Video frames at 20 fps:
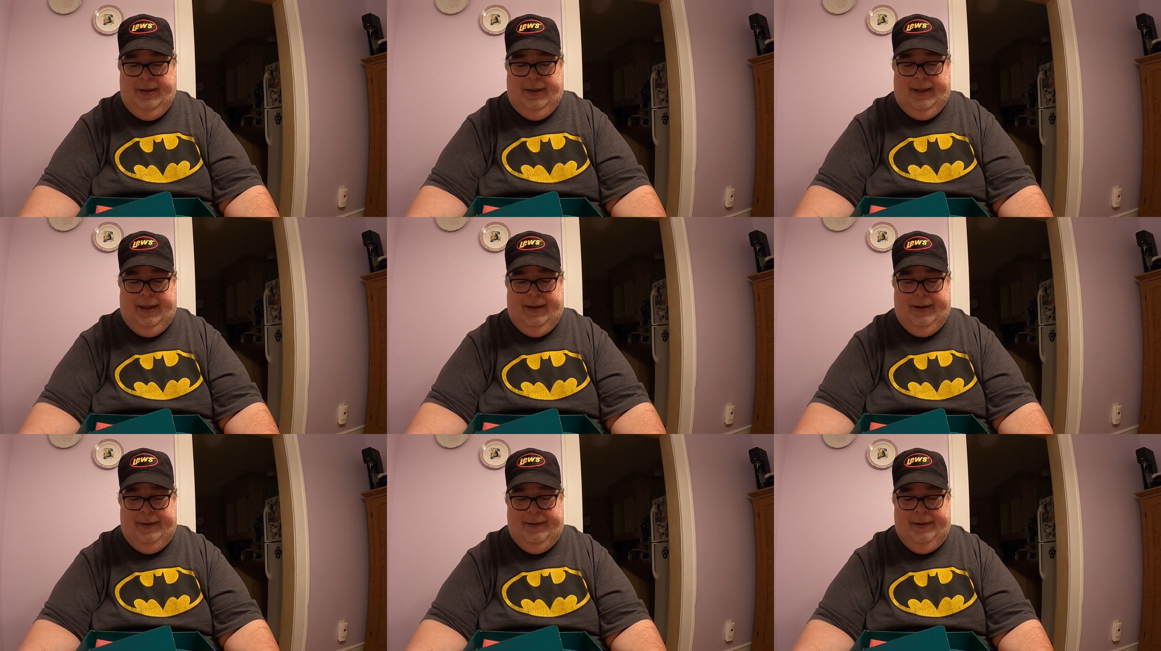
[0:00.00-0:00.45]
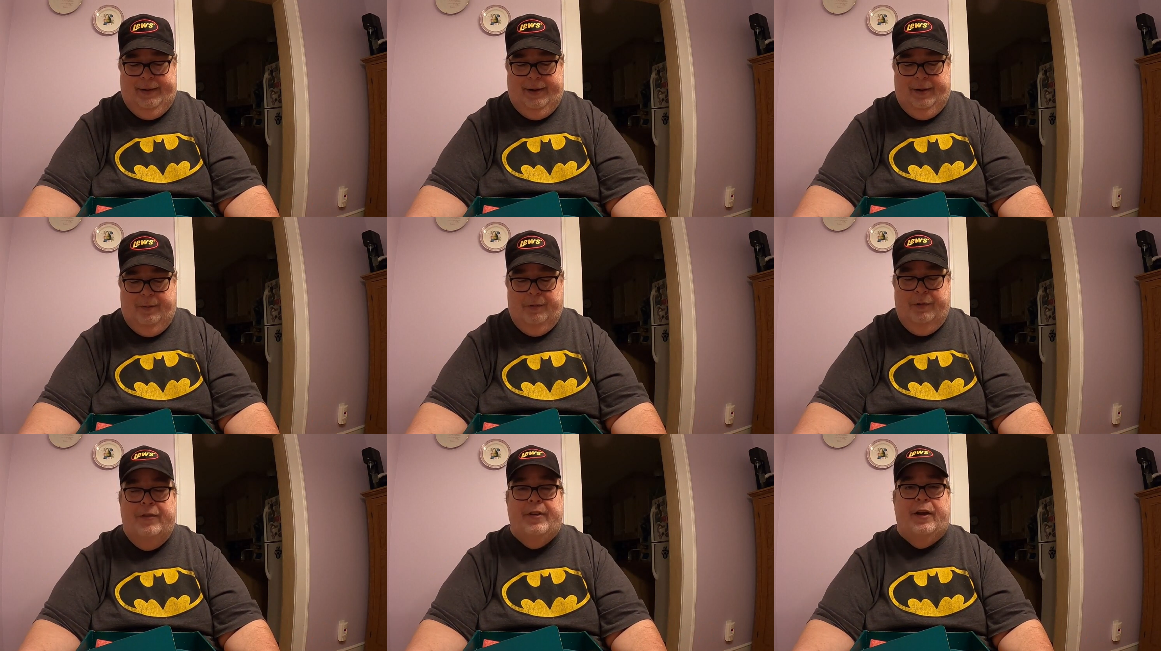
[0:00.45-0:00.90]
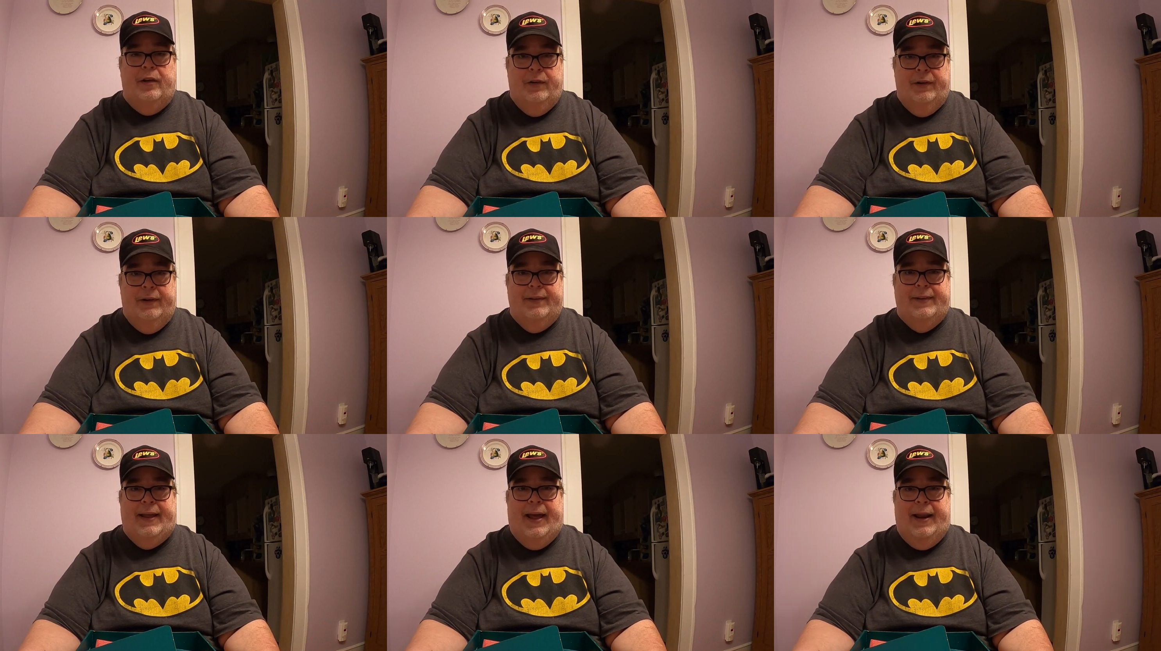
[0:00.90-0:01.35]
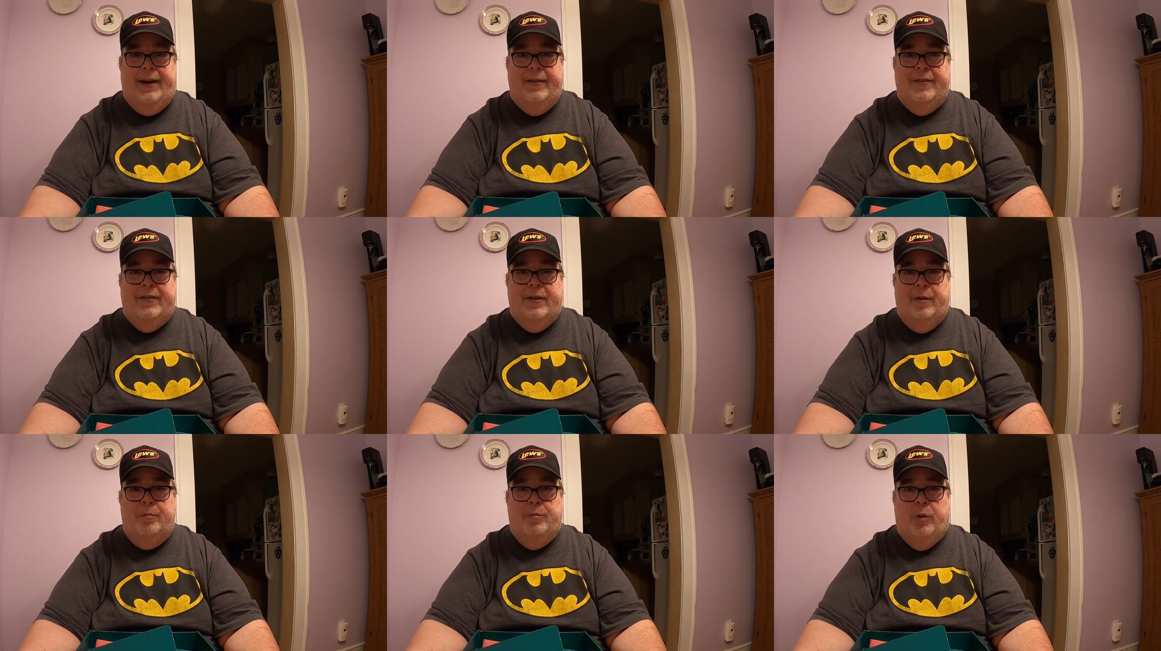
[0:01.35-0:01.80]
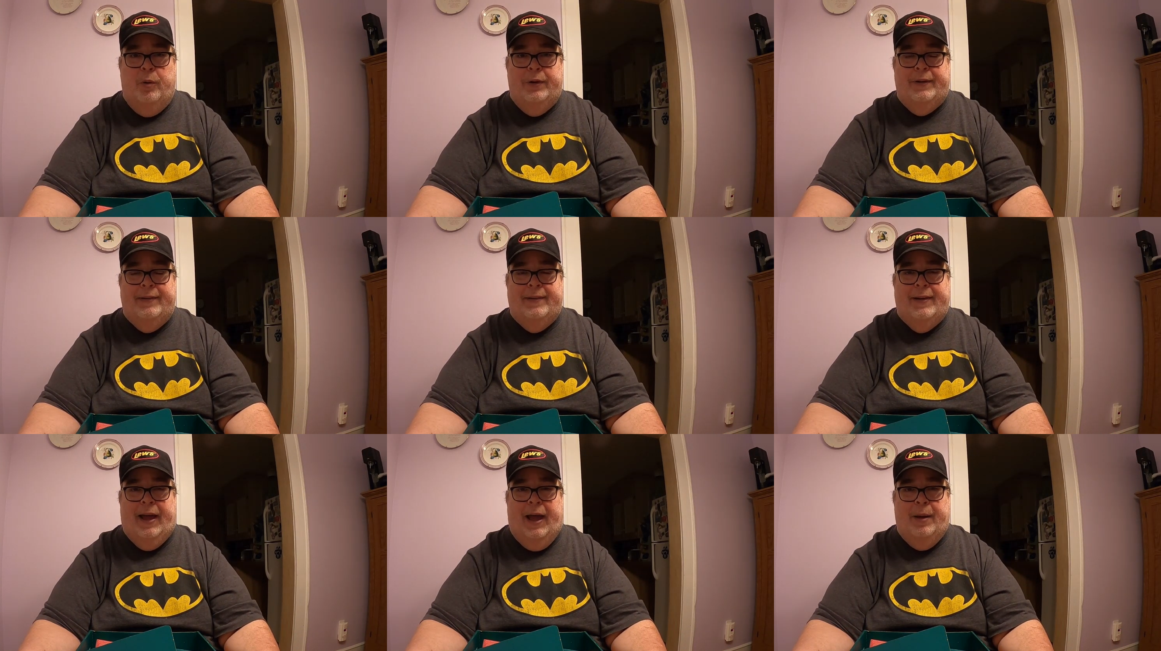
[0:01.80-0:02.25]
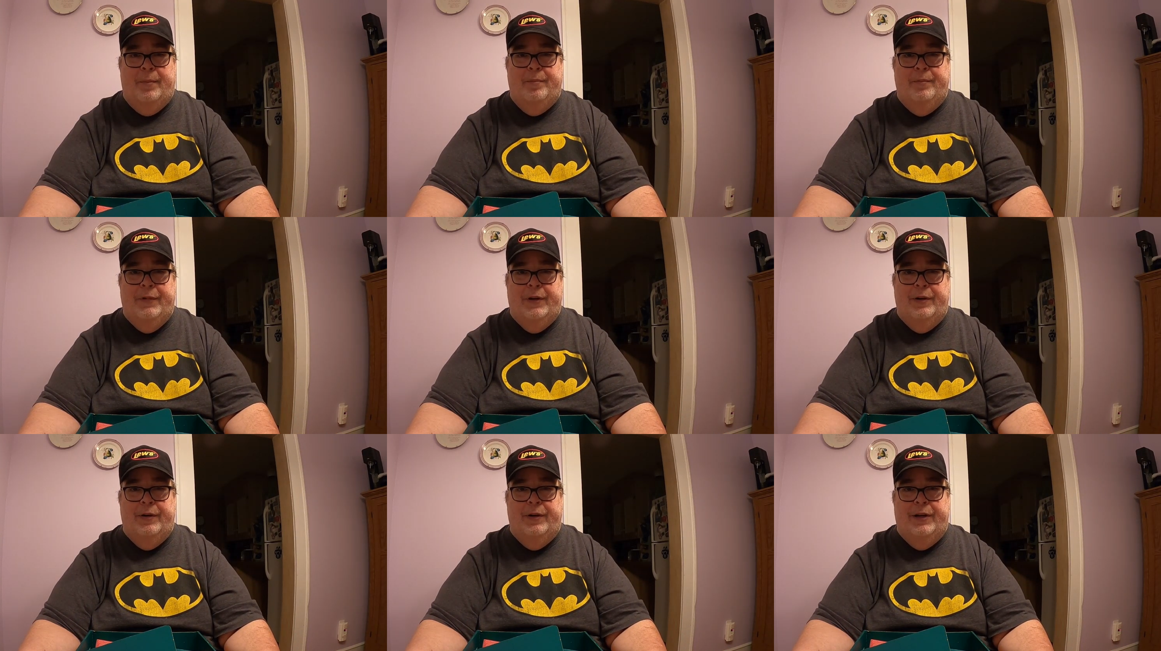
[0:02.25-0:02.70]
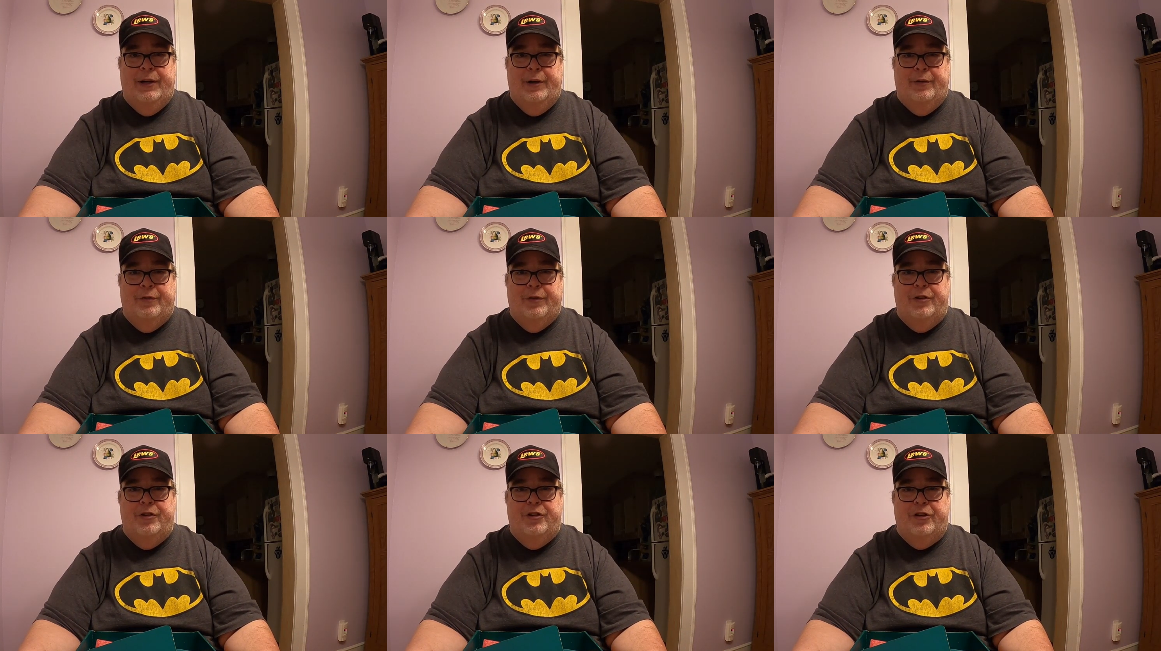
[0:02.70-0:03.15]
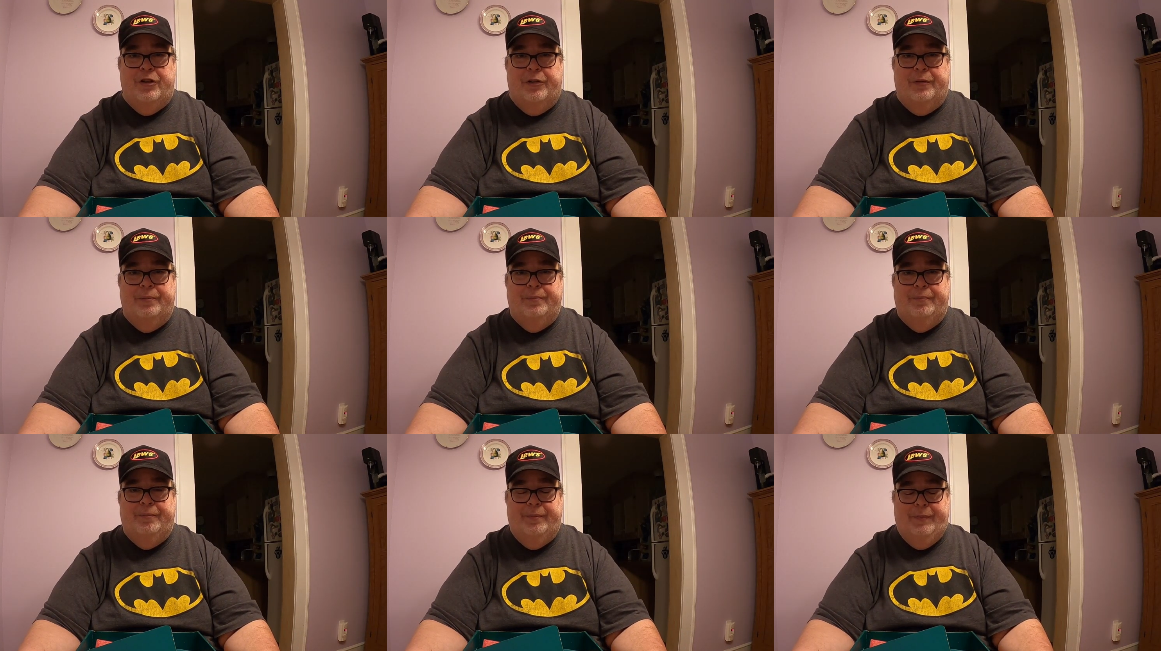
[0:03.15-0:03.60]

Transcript: and we'll take a look at that at some point in time in the near future.